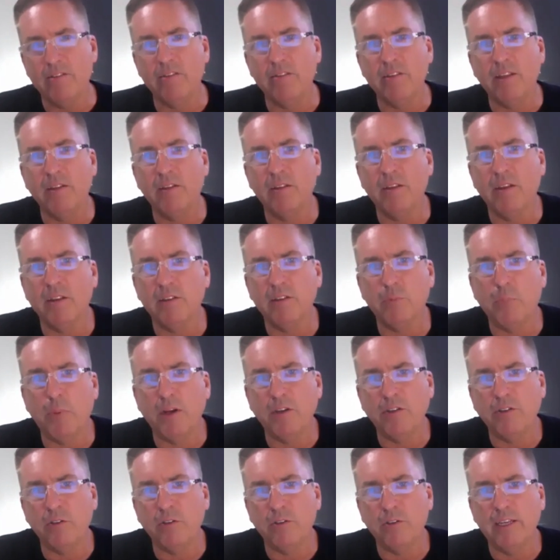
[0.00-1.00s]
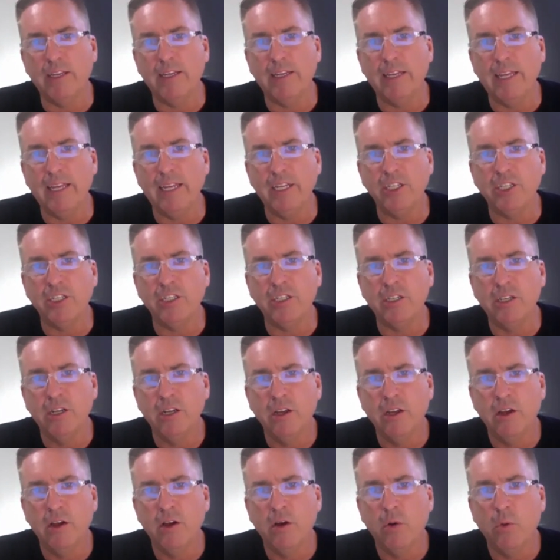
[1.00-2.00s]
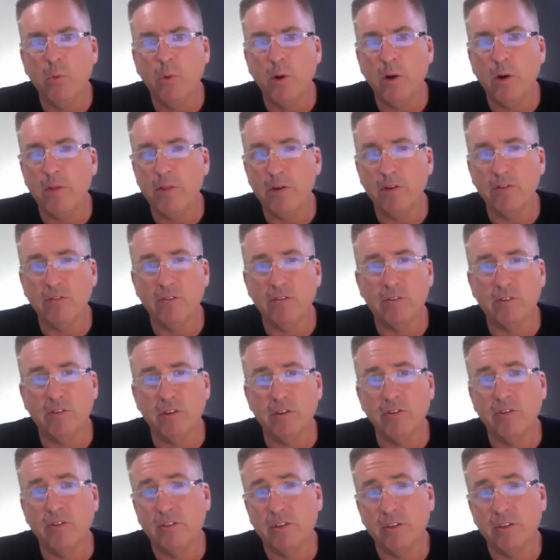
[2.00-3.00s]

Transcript: a specialty niche where there's